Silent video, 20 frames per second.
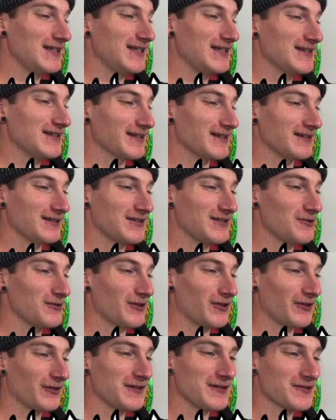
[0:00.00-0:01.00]
He's like doing
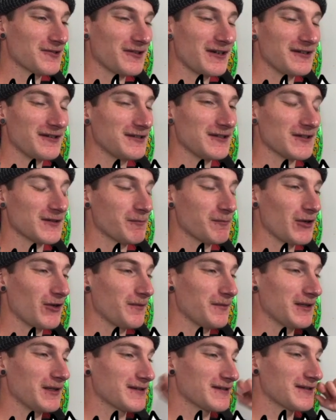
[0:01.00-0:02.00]
all these crazy
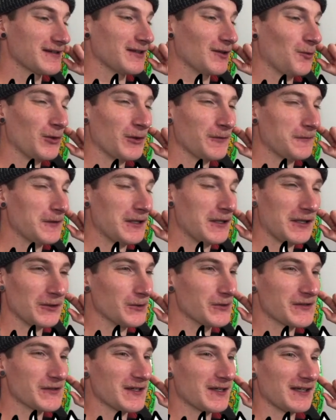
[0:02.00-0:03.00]
experiments. Like, what if he
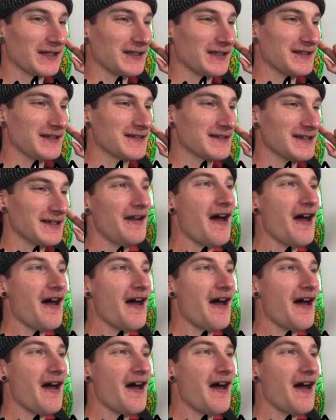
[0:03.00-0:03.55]
kills the kids?